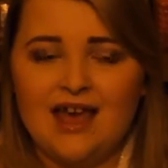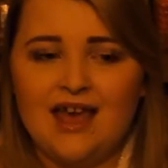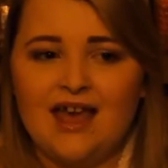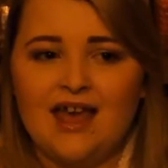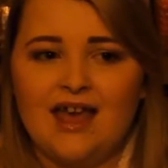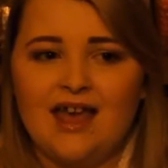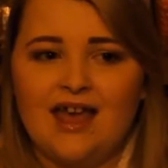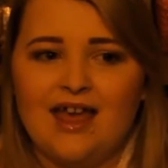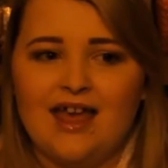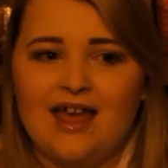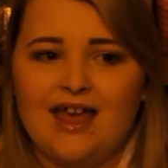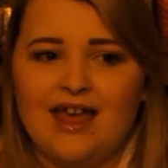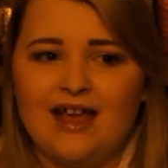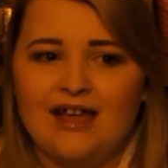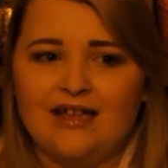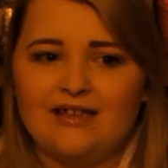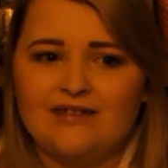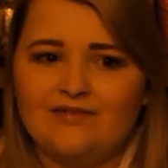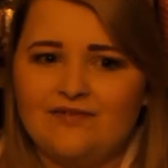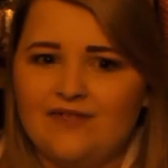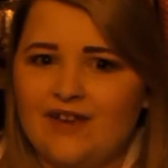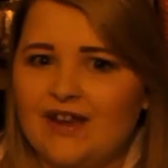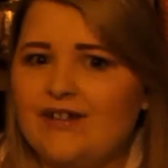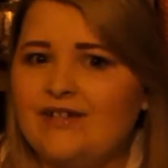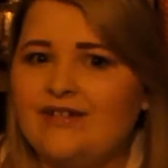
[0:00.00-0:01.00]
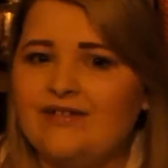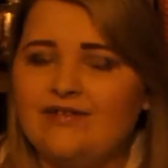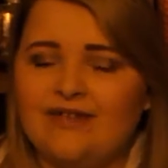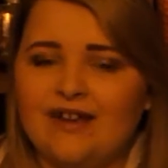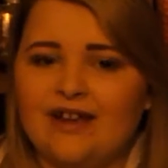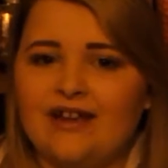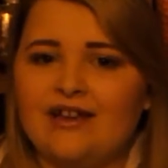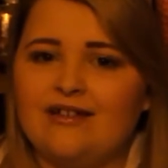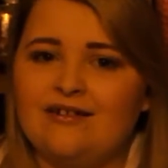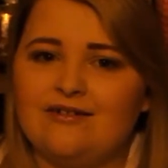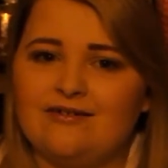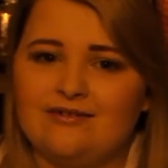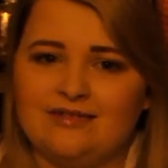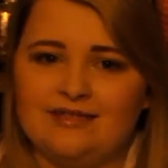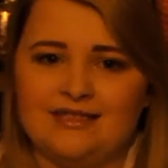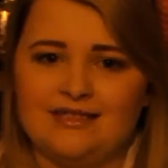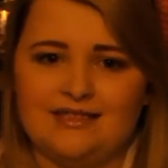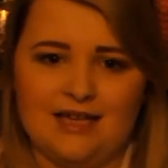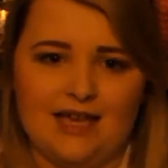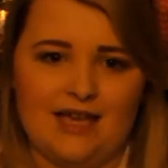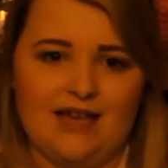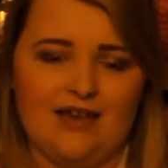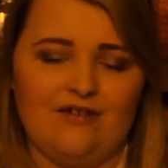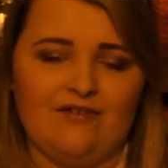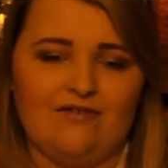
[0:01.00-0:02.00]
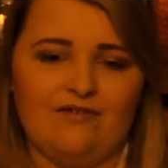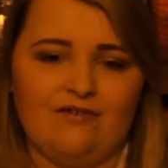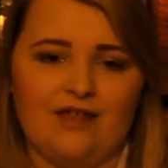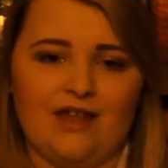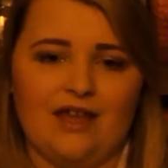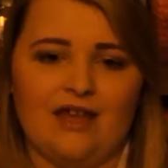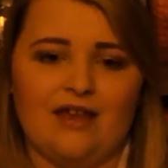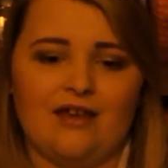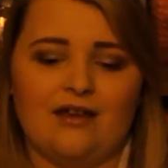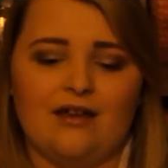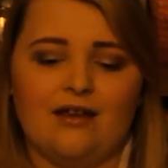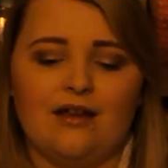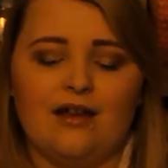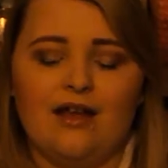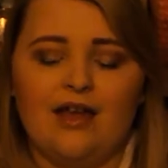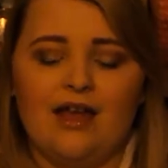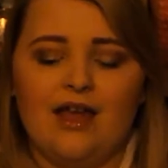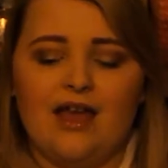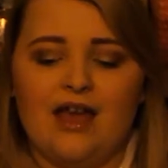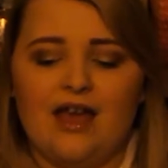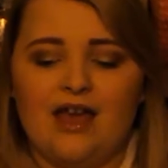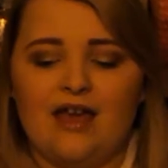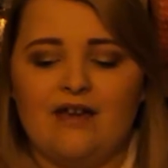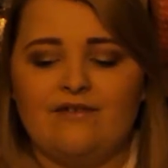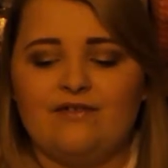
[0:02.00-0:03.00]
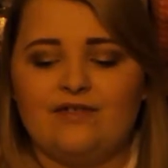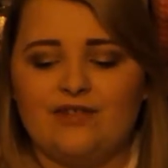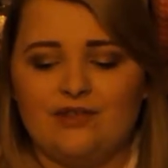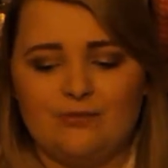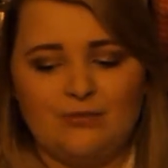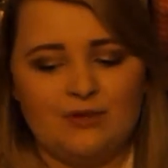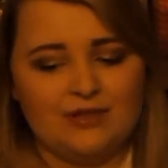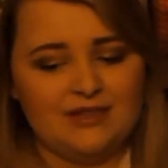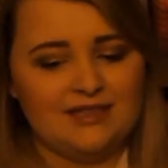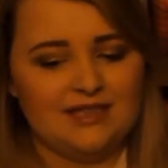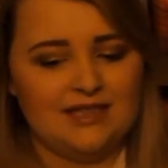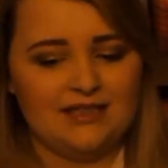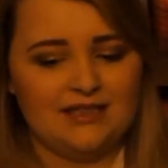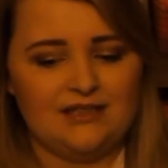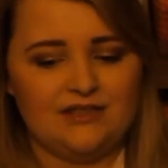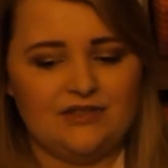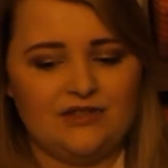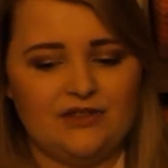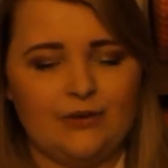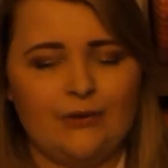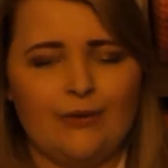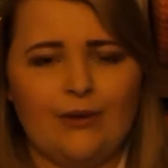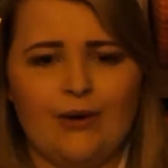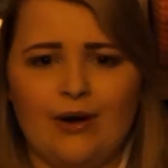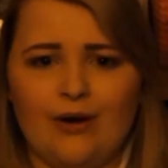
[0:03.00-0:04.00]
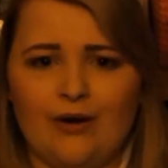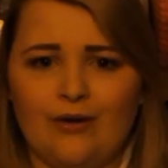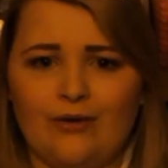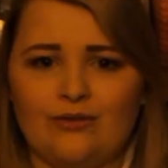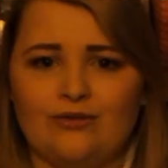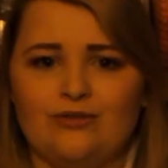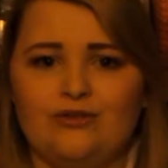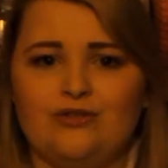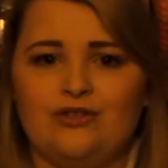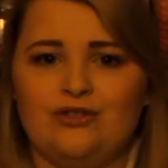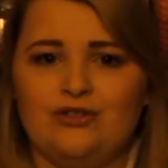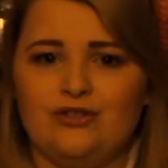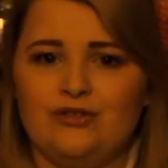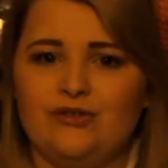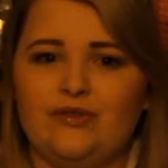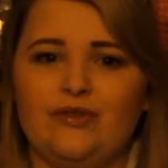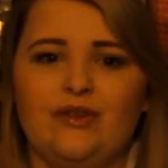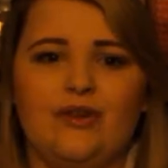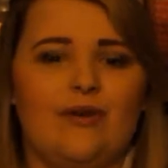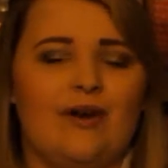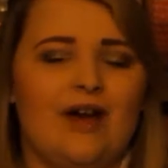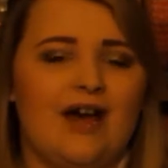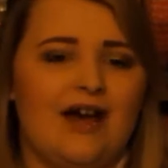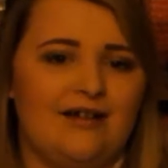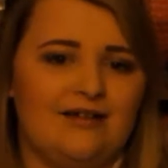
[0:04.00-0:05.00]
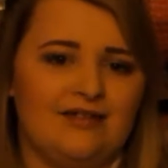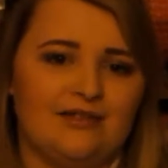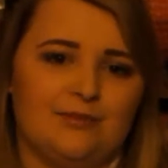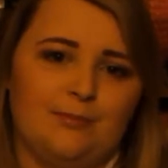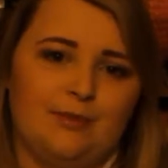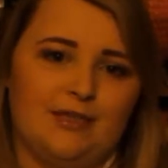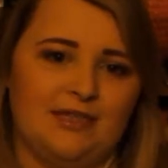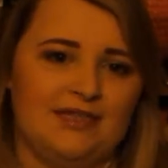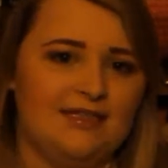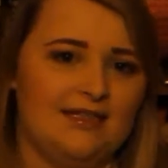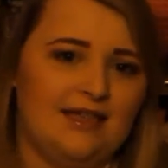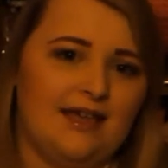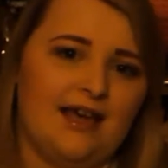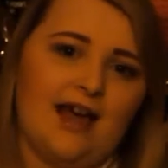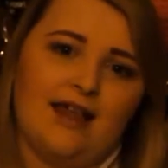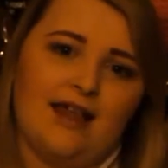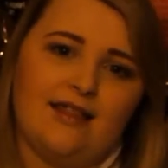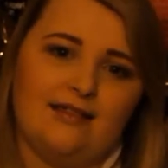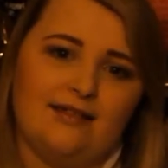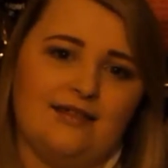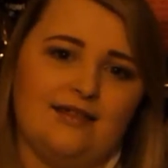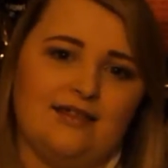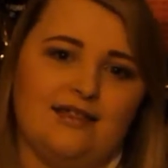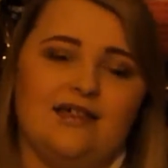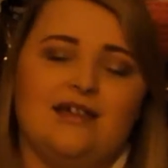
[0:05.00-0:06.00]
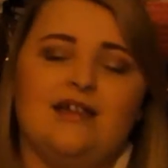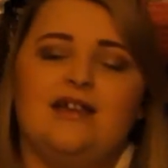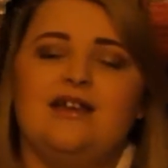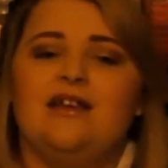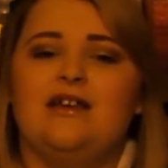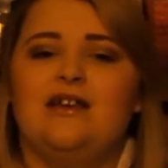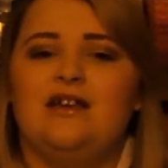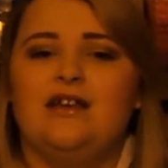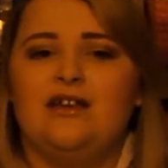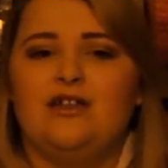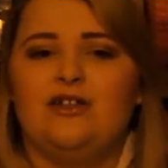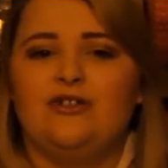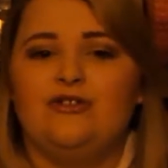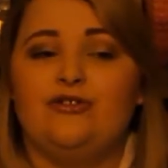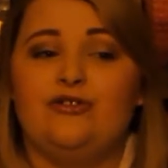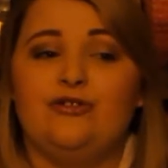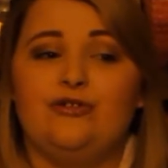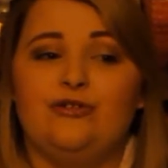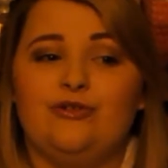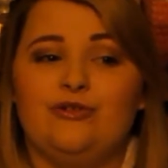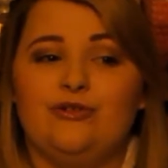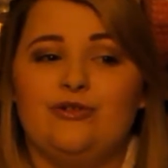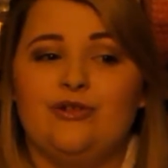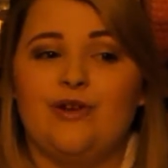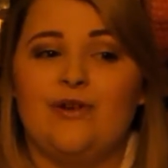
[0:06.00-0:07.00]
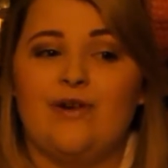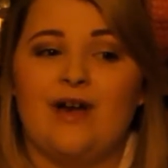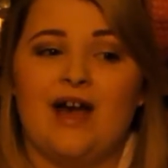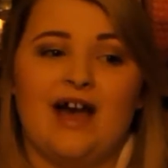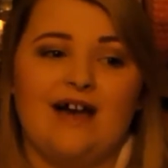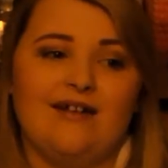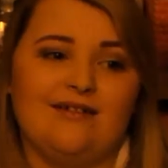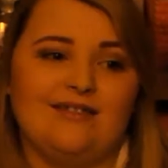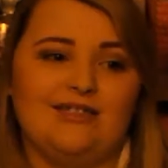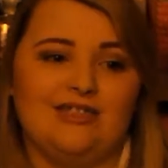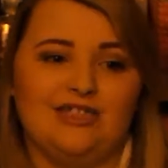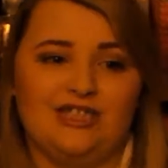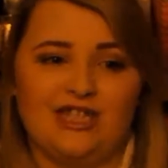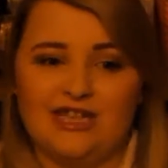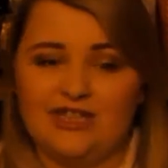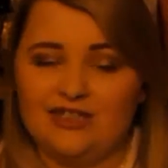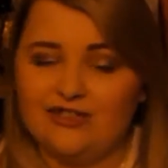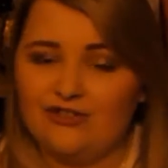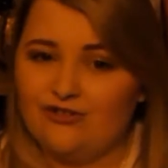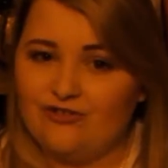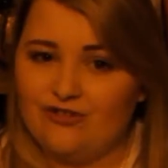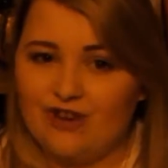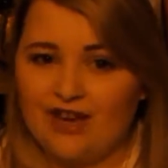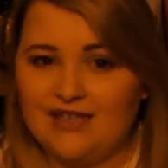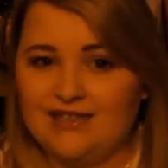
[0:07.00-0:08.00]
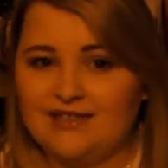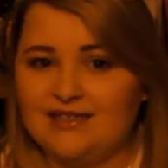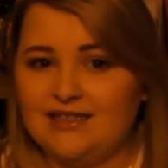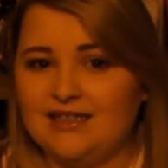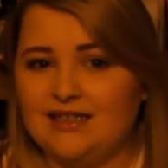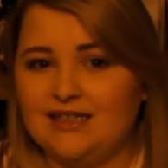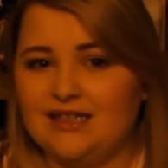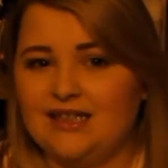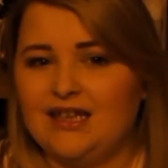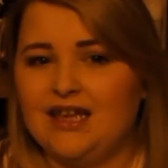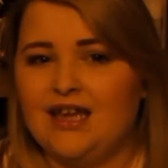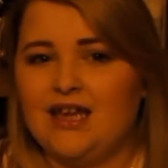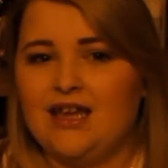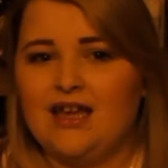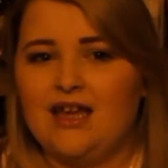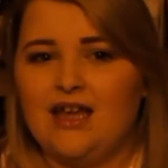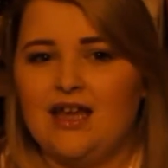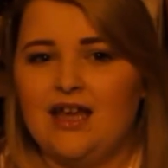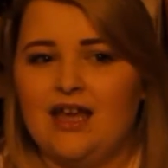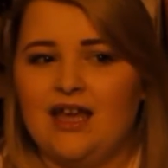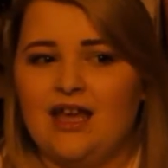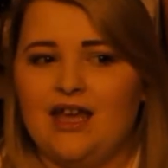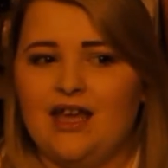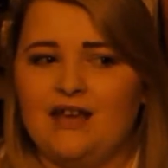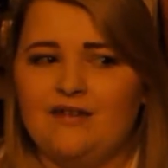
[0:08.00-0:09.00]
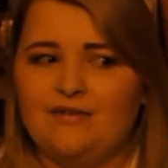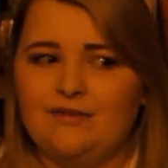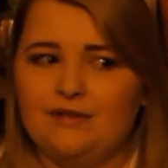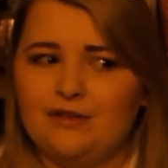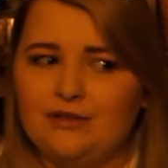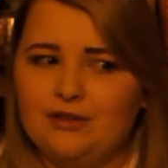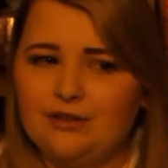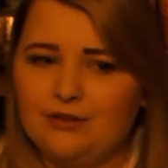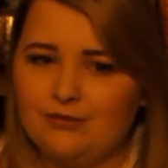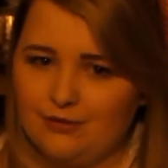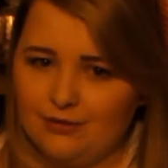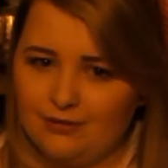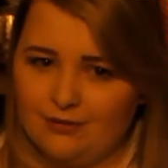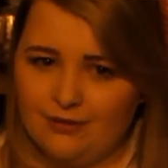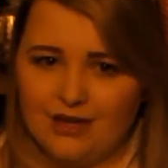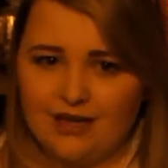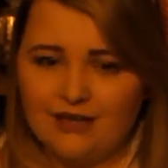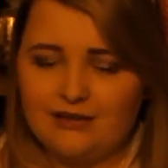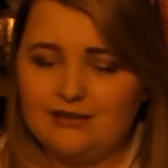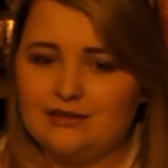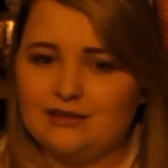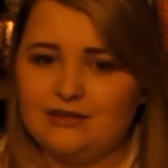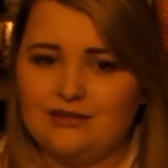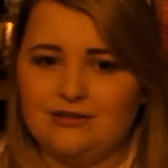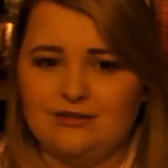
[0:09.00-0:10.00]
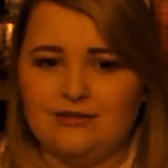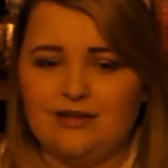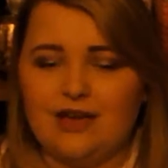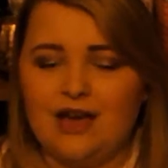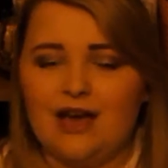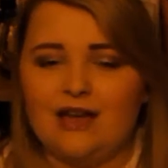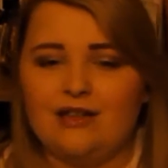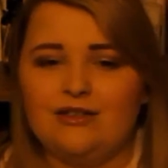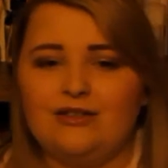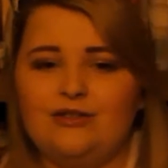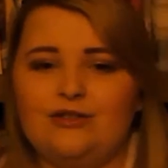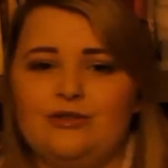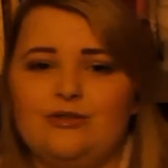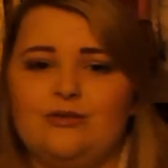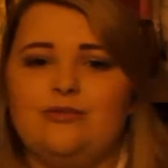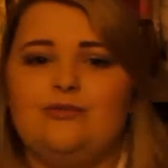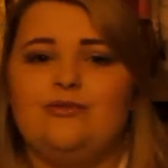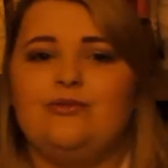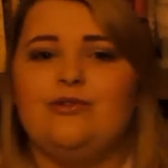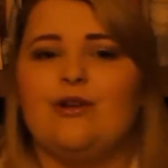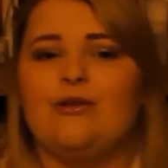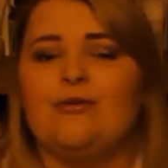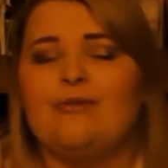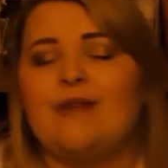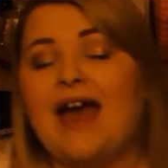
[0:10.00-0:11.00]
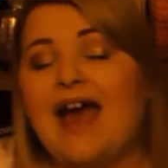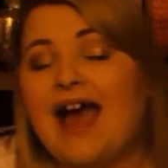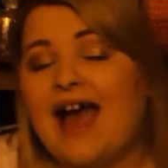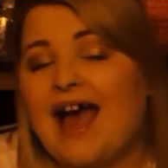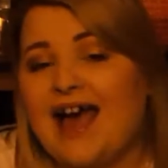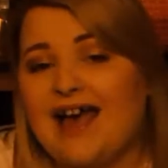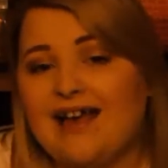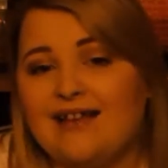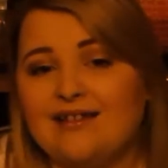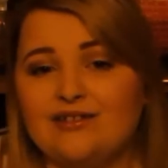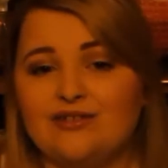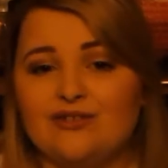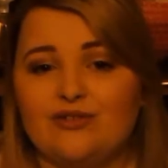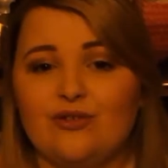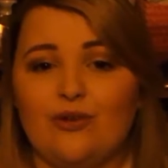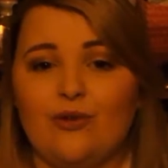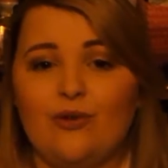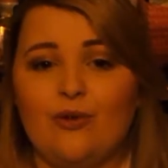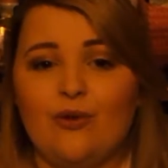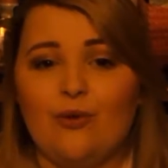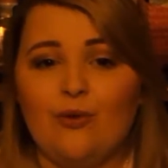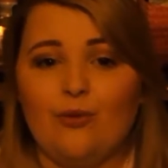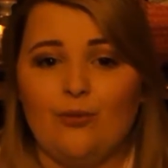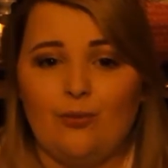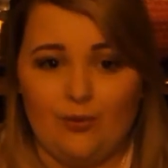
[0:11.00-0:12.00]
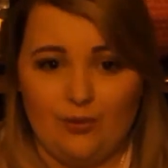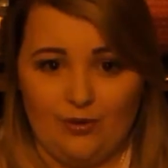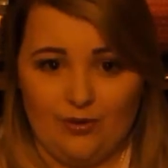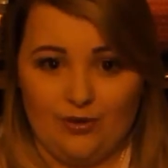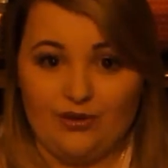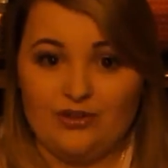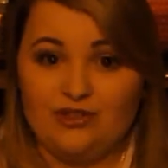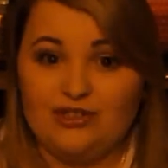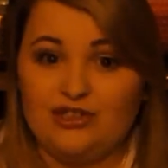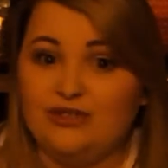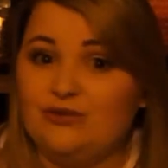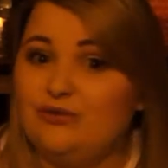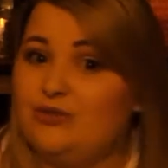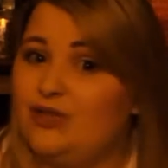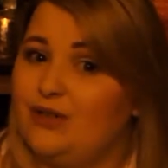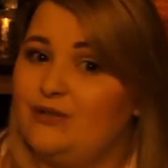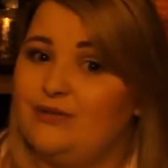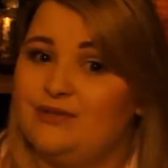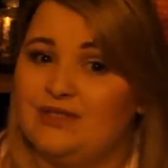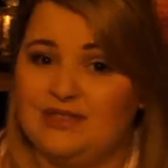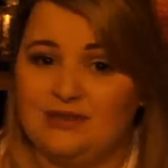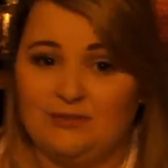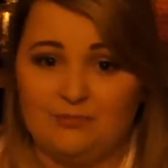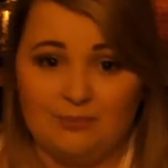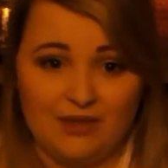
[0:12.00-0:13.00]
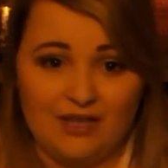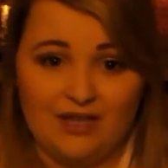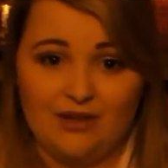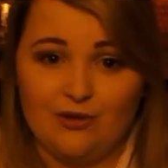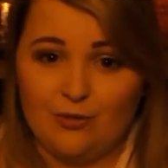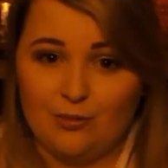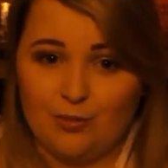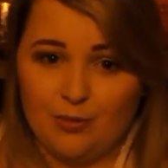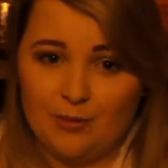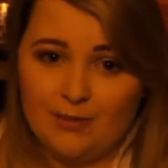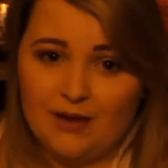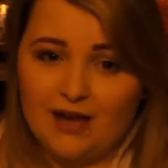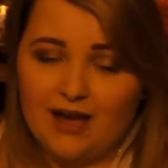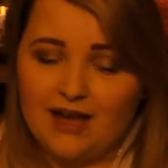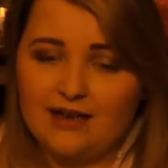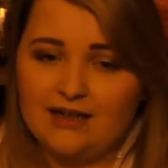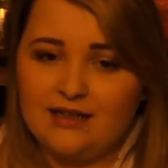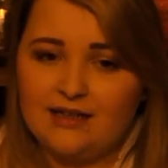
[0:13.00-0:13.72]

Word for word: it's very, very unsafe. Like, if someone says to you, oh, do you know how to place a catheter? Do you know how to change a dressing? If you don't know how to do that and you don't ask, or worse, you don't speak up about it,